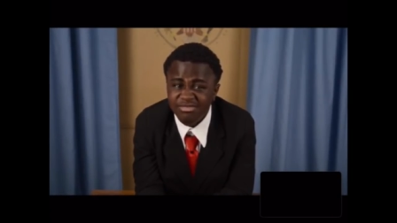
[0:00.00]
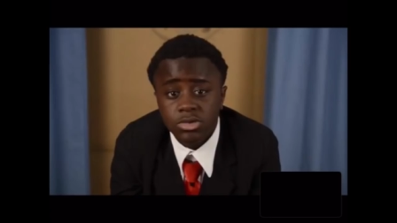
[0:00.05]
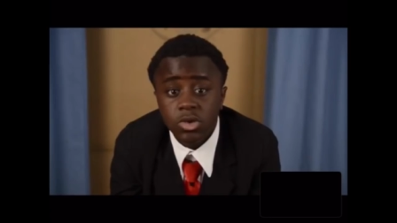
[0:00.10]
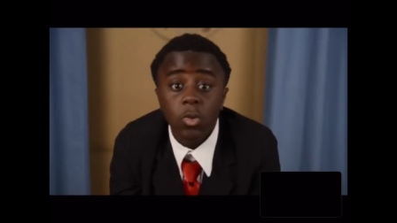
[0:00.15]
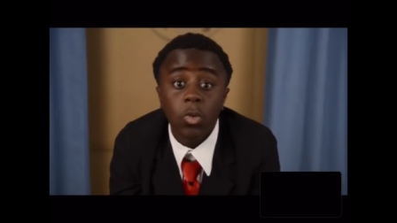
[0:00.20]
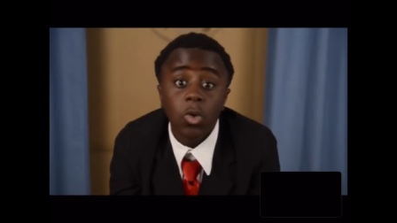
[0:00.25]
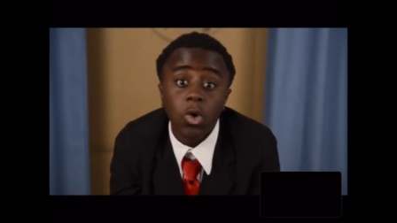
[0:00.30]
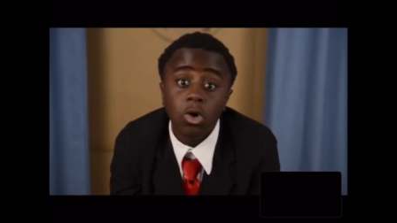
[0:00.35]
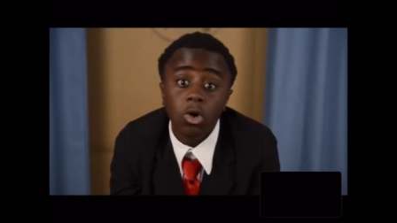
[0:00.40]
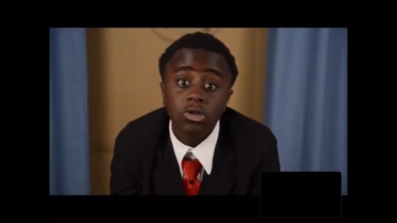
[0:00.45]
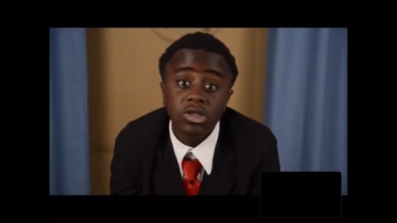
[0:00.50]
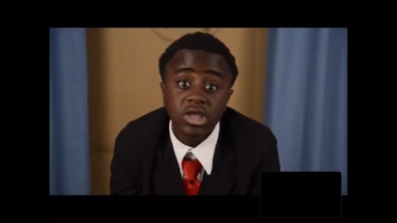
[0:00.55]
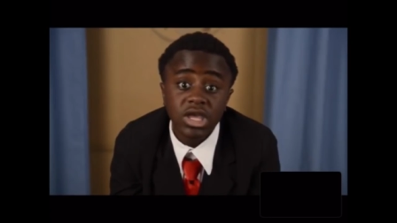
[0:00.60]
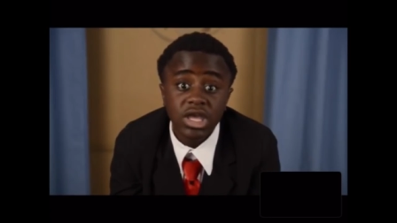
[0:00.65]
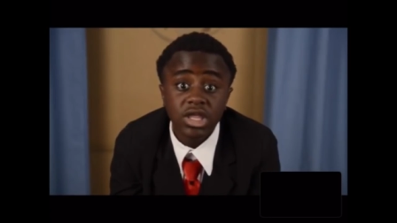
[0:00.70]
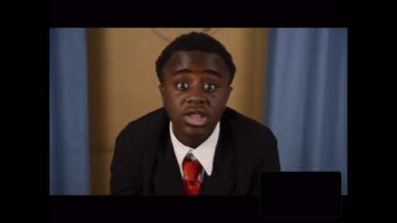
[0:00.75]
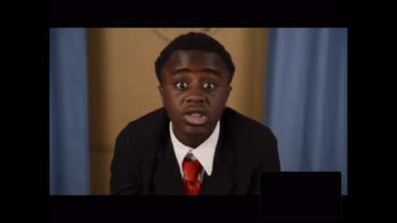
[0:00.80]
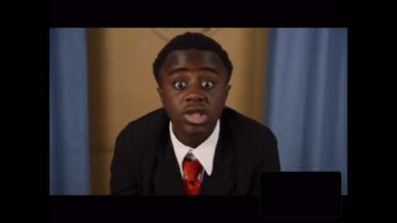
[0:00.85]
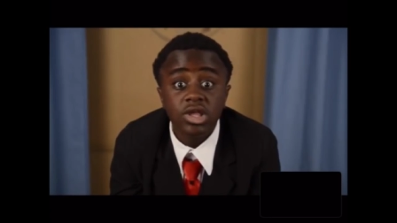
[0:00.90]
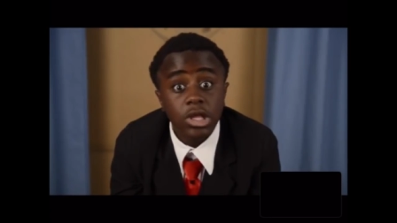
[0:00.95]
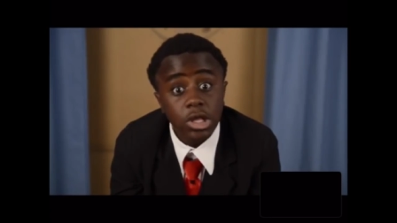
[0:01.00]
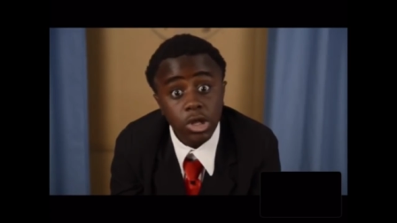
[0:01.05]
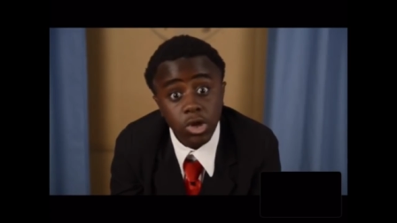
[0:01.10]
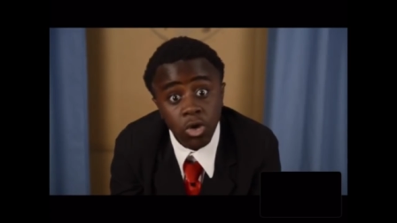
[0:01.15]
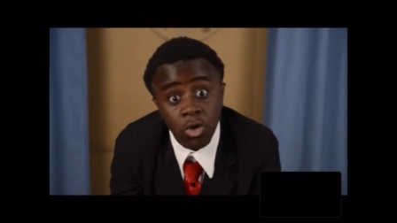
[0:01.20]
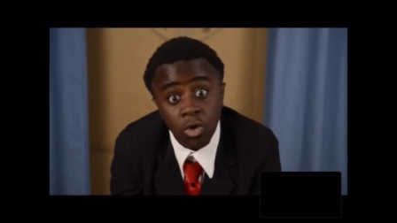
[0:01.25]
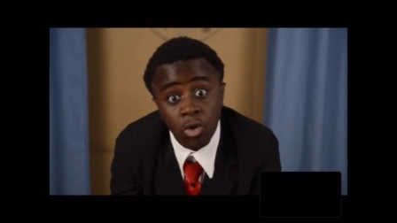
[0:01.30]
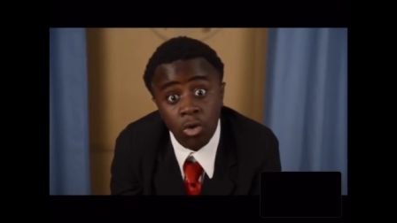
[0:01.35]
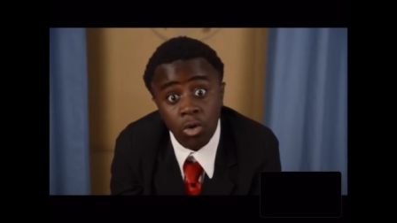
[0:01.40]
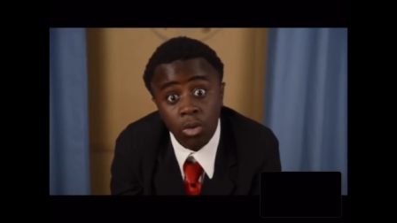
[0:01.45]
The world needs
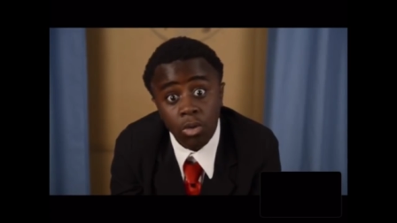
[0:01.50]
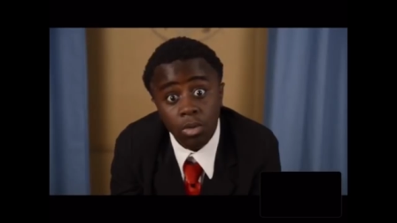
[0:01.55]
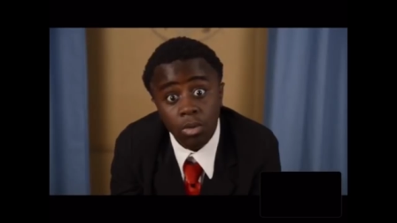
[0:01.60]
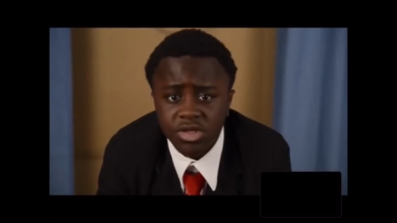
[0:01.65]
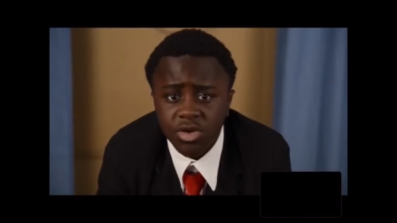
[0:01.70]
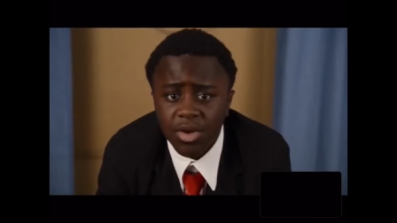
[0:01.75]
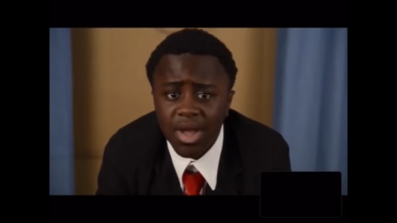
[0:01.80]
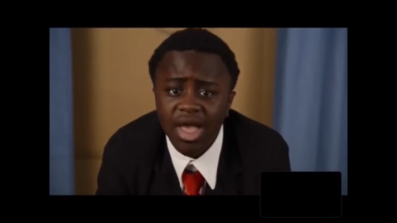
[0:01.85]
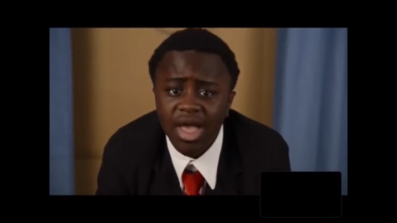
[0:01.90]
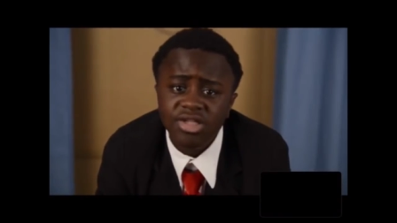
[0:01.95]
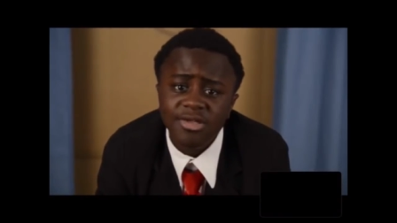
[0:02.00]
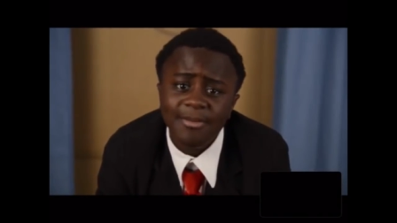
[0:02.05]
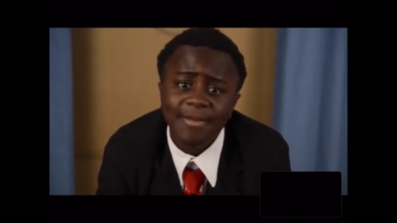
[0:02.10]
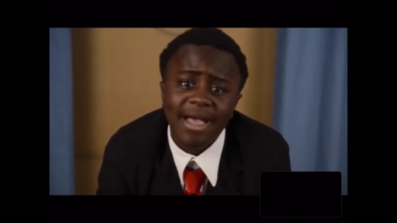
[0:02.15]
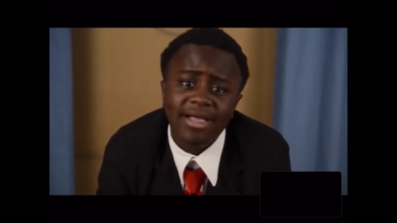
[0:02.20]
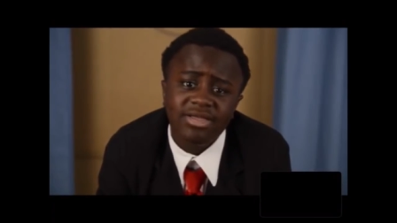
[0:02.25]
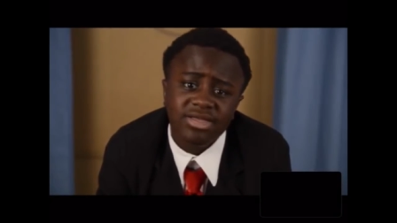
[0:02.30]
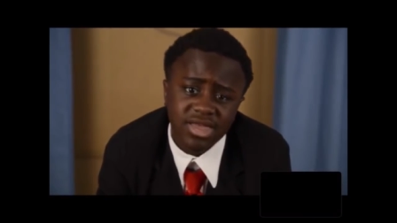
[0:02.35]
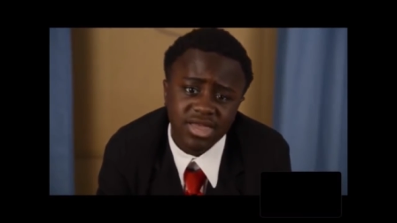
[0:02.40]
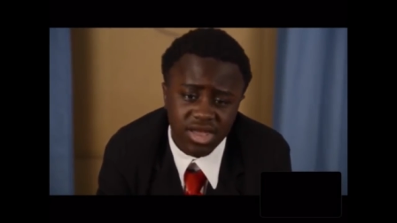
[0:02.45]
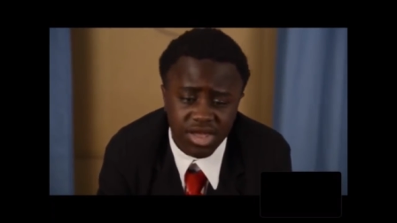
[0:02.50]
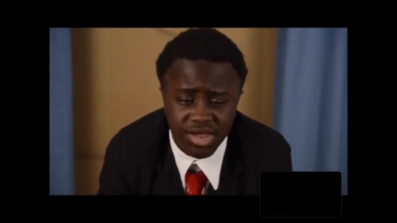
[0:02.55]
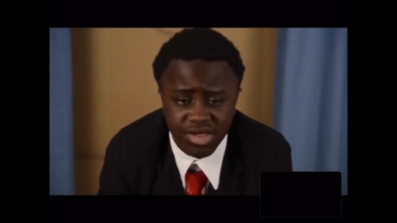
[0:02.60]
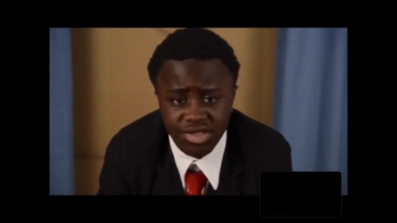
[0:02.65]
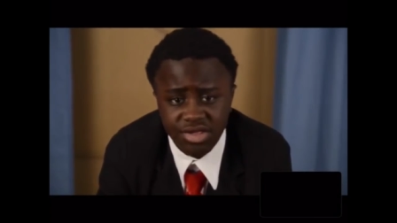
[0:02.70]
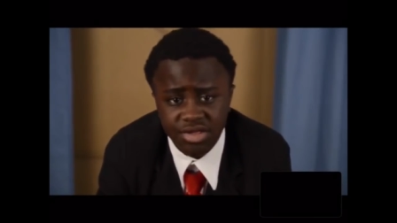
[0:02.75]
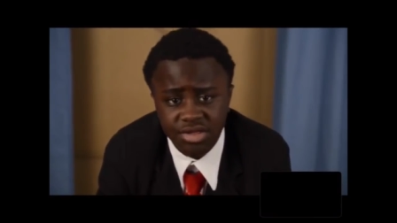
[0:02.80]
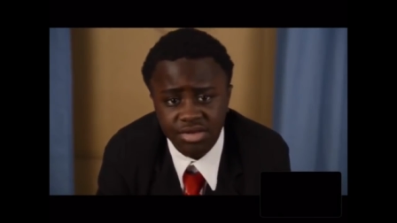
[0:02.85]
you. So how's about this?